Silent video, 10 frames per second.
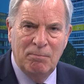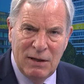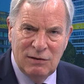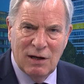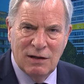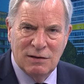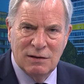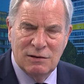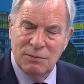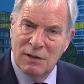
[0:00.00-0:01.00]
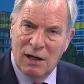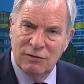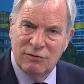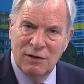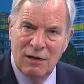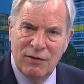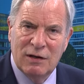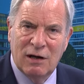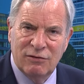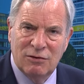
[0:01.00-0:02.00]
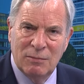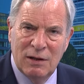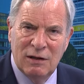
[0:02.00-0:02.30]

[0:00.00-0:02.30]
big data to enhance the customer